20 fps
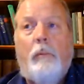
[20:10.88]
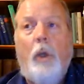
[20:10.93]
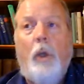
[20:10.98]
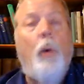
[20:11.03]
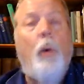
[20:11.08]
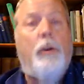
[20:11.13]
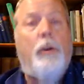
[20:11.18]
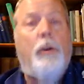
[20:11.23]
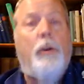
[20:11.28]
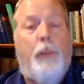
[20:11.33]

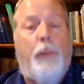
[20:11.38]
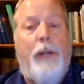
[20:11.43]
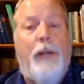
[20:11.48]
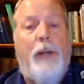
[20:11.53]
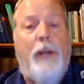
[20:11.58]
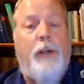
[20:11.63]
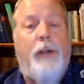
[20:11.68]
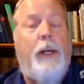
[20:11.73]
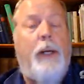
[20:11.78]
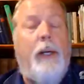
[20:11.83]
who was
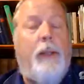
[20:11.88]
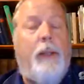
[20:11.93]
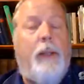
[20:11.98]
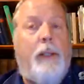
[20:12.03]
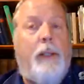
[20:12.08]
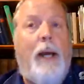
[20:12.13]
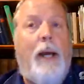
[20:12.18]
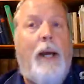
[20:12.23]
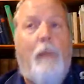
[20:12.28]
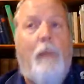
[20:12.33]
president at the
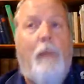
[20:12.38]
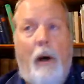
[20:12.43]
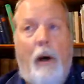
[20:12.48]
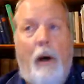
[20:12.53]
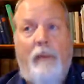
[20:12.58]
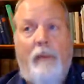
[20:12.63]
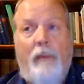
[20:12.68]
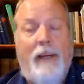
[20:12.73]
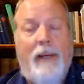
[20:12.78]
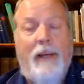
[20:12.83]
time
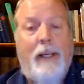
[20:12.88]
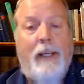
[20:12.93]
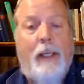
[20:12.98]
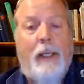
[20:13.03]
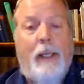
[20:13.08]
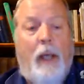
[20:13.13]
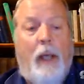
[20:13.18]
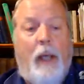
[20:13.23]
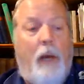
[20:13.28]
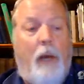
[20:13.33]

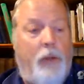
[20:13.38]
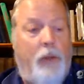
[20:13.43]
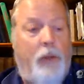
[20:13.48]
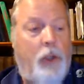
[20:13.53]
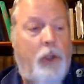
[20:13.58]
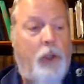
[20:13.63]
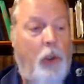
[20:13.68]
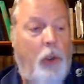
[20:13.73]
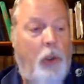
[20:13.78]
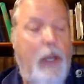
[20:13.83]
of the
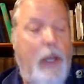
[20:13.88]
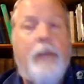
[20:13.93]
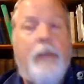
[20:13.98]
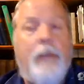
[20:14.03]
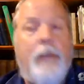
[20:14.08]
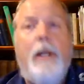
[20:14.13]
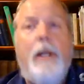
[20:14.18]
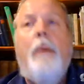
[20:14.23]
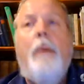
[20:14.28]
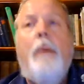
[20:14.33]
school. He
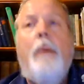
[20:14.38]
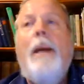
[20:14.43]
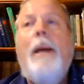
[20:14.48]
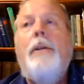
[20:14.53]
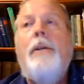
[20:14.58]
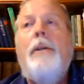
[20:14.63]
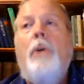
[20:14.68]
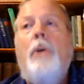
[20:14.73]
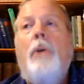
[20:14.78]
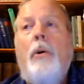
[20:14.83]
has now
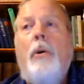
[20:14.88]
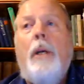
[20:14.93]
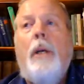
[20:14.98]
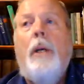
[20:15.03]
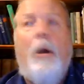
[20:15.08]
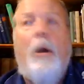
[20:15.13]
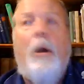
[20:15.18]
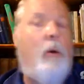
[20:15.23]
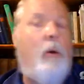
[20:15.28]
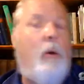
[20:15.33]
passed on
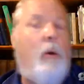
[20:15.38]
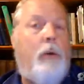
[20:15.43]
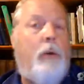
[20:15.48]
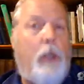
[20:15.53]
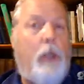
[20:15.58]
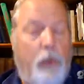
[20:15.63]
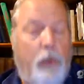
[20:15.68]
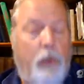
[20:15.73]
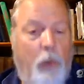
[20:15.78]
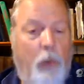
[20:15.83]
and gone on to
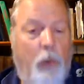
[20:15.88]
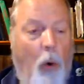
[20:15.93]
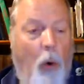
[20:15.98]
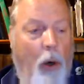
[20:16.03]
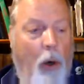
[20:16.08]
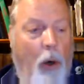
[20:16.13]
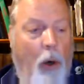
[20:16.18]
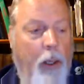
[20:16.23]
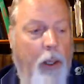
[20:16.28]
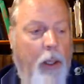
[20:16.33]
his
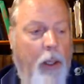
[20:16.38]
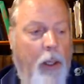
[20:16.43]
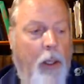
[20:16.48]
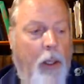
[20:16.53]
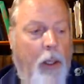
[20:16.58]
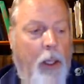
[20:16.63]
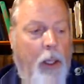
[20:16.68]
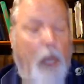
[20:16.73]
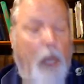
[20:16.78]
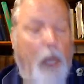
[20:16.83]
reward.
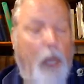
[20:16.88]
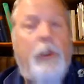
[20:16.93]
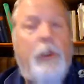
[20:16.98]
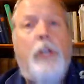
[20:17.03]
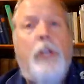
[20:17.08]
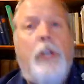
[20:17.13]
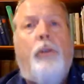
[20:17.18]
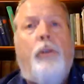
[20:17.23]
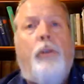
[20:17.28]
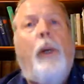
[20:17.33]
It was
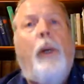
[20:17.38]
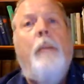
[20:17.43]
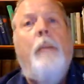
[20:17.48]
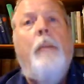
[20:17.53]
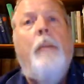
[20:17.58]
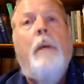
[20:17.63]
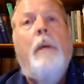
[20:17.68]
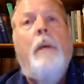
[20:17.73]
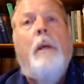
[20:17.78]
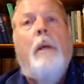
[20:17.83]
his
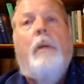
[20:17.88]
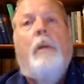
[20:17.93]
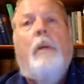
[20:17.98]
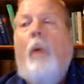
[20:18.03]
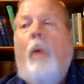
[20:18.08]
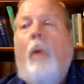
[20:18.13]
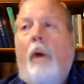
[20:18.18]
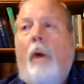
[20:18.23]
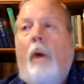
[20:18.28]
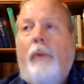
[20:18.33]
dream
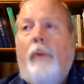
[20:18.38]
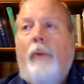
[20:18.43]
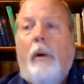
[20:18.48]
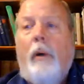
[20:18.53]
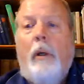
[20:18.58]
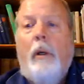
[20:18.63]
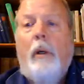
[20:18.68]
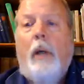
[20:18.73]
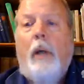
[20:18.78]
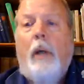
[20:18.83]
to
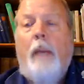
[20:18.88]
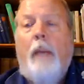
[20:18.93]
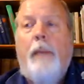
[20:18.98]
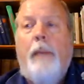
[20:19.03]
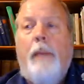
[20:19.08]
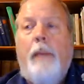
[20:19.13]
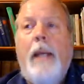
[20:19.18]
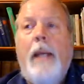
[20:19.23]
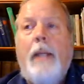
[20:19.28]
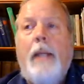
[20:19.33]
offer a
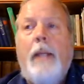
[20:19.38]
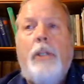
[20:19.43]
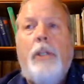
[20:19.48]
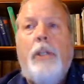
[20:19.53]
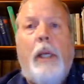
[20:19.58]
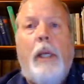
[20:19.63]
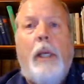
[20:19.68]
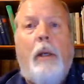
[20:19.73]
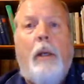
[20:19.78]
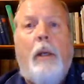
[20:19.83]

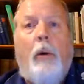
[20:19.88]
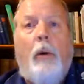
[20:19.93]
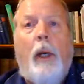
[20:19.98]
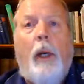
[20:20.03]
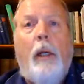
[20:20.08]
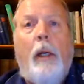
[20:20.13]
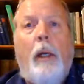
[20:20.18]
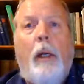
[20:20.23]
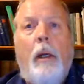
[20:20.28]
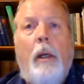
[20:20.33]
PhD
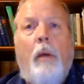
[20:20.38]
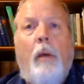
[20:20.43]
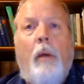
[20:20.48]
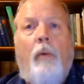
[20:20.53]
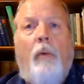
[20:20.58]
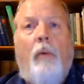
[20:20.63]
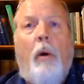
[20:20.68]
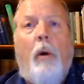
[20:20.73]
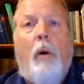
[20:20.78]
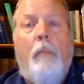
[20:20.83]
degree
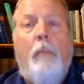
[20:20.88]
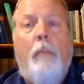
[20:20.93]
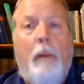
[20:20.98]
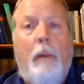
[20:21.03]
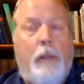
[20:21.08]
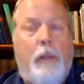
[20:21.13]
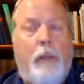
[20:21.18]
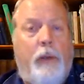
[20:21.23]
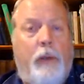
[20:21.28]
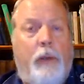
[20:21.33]
for
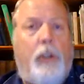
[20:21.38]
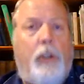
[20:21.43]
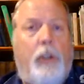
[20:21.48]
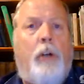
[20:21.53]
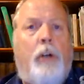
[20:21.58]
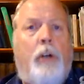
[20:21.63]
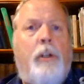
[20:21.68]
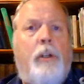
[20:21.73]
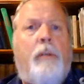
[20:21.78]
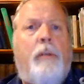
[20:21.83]
members of the
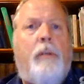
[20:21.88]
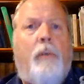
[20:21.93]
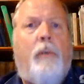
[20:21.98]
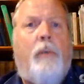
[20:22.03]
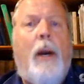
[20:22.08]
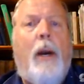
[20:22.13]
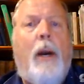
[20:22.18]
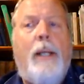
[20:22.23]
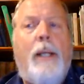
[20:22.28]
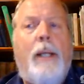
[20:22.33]
Churches of
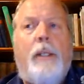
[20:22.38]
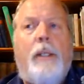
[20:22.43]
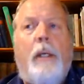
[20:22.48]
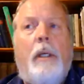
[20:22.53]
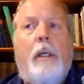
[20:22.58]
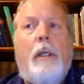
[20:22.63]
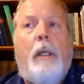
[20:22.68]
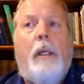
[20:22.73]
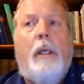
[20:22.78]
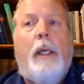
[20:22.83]
Christ
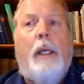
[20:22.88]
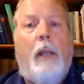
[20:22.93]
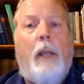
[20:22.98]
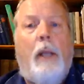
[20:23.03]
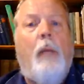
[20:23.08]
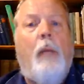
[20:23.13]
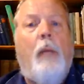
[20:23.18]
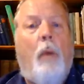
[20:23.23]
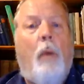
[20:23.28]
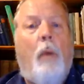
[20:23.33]

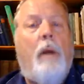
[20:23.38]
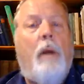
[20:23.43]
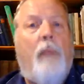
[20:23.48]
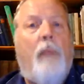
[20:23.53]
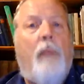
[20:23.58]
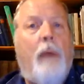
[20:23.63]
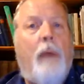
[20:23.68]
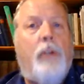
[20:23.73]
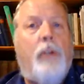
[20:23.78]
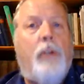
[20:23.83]
in one of
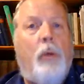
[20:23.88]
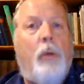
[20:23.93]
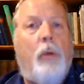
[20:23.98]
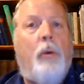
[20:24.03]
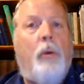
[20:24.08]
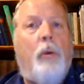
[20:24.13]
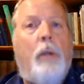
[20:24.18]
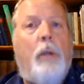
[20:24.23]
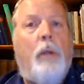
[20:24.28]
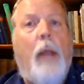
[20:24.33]
our
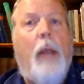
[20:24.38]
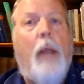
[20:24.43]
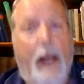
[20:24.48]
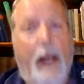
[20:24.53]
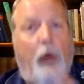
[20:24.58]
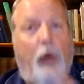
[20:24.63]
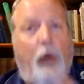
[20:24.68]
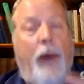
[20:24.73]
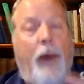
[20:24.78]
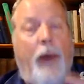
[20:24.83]
schools, an
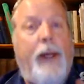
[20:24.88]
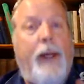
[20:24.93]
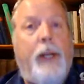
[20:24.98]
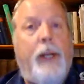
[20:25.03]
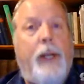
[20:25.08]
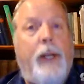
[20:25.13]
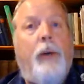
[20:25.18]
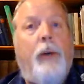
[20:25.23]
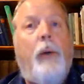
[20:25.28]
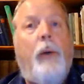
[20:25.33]

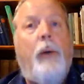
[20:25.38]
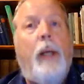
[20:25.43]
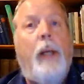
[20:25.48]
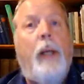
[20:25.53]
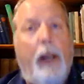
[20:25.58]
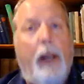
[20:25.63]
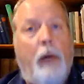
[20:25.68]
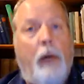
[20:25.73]
accredited degree